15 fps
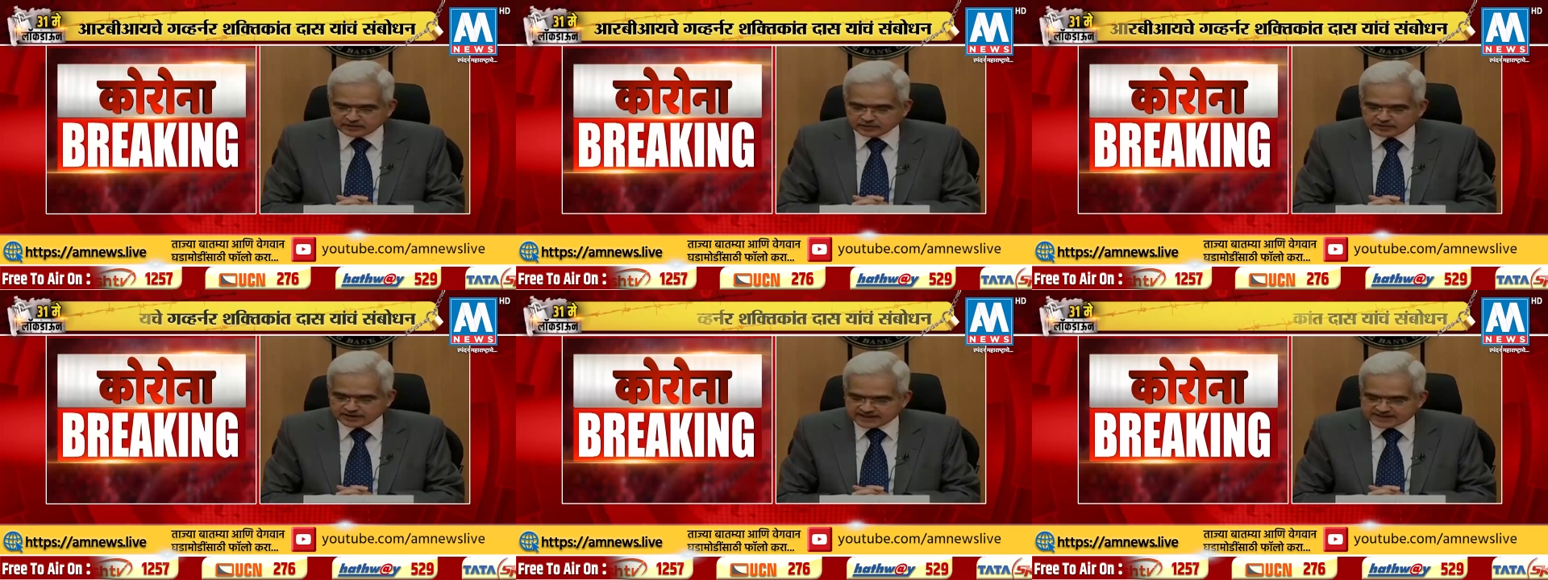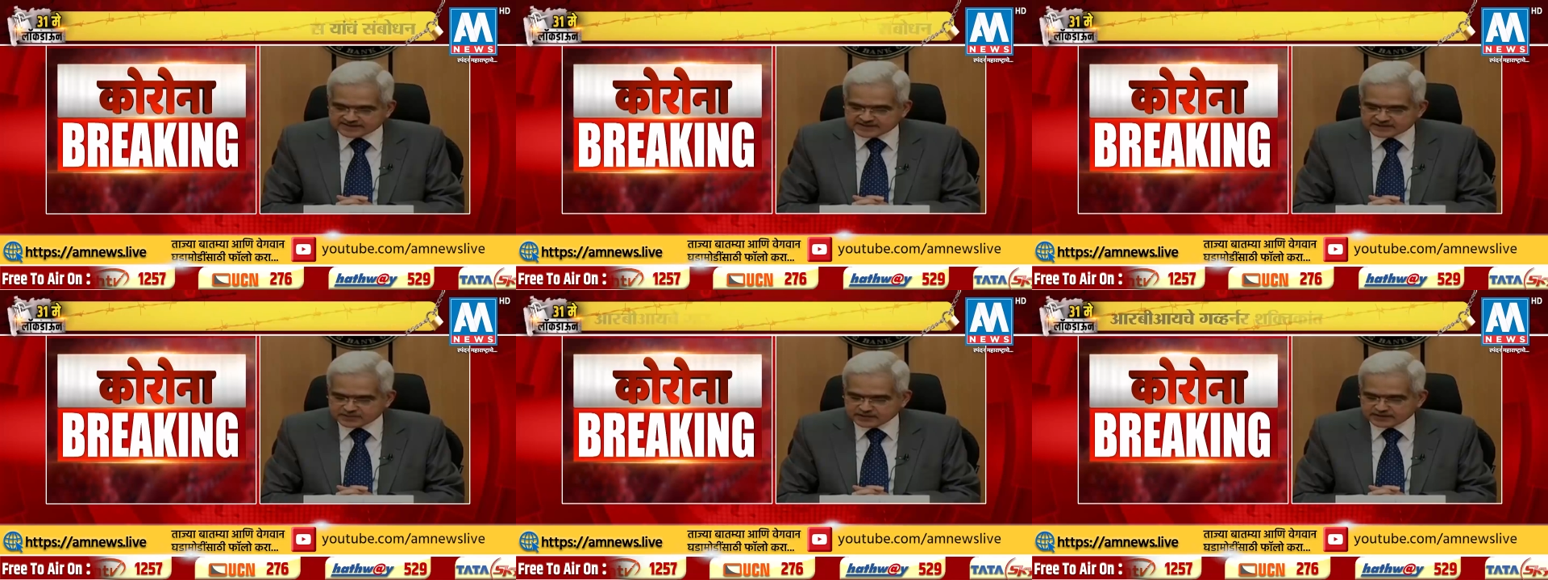to
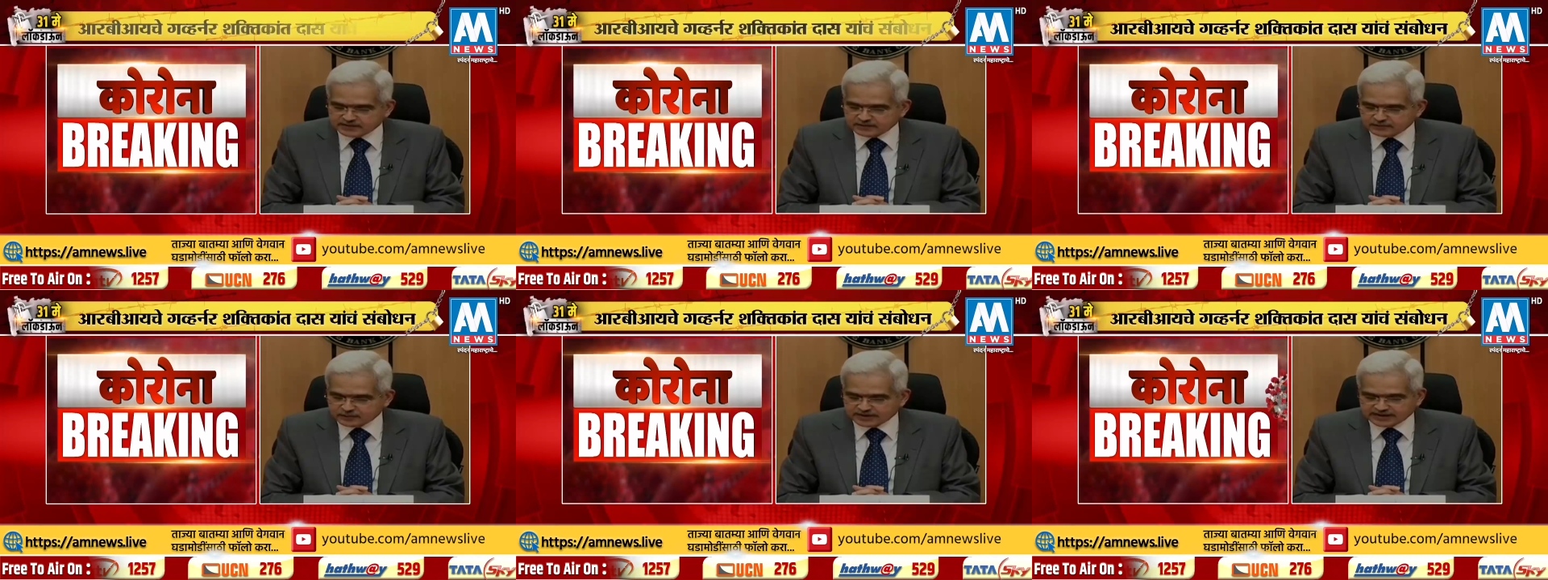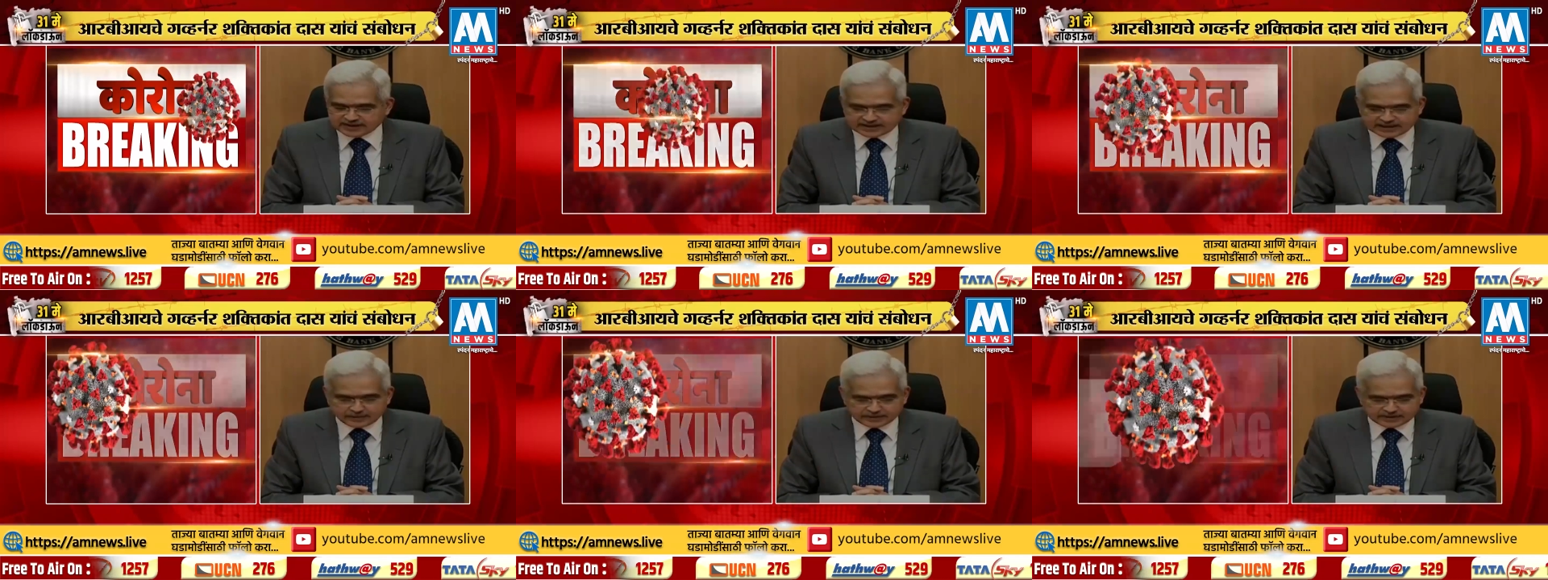reassessment of
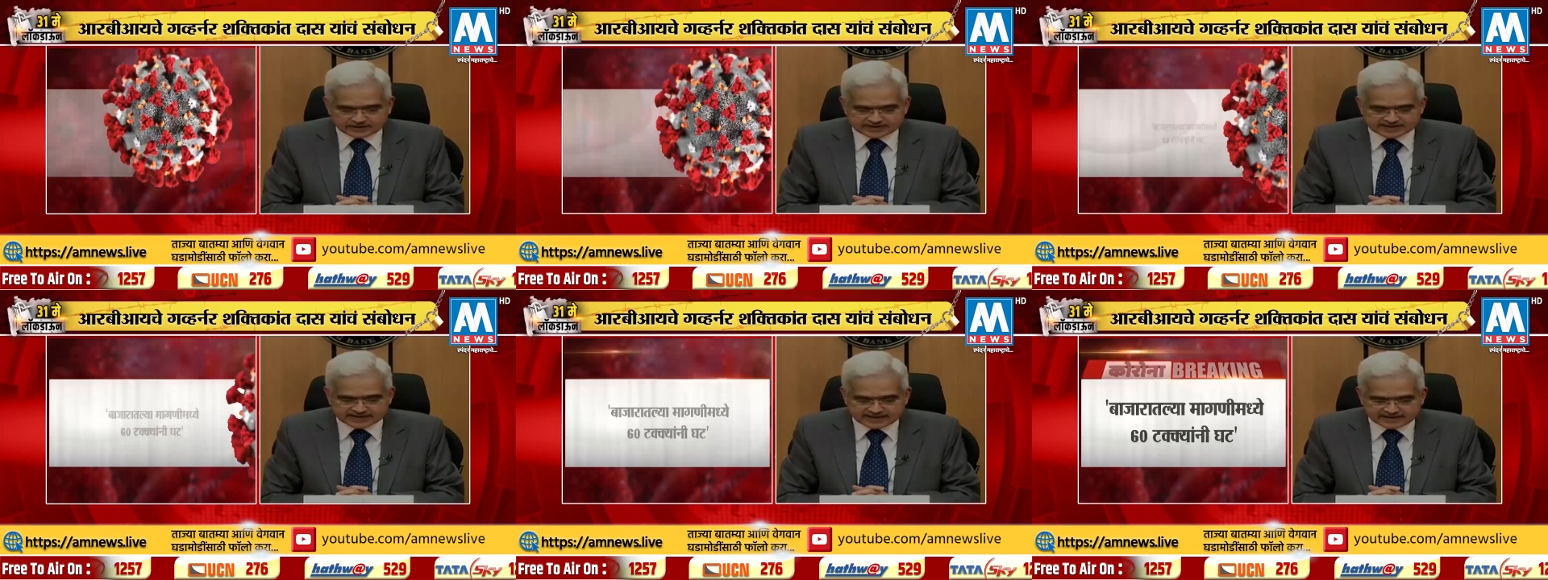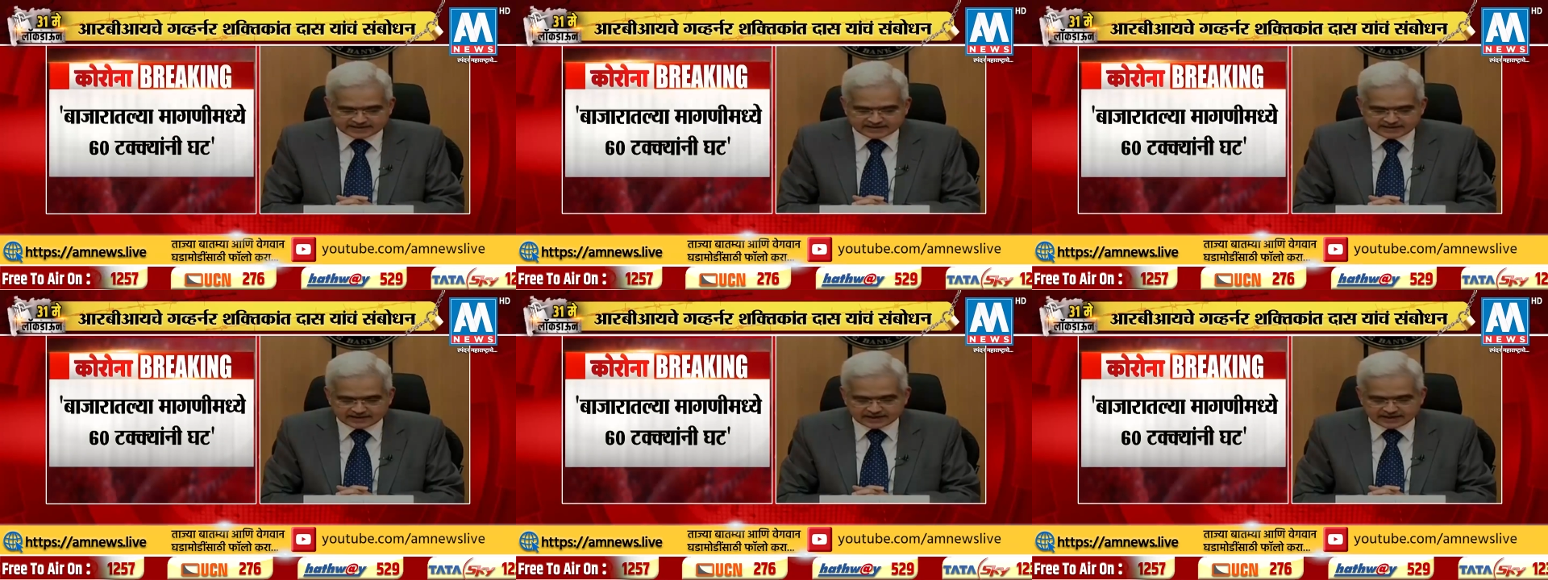working capital cycle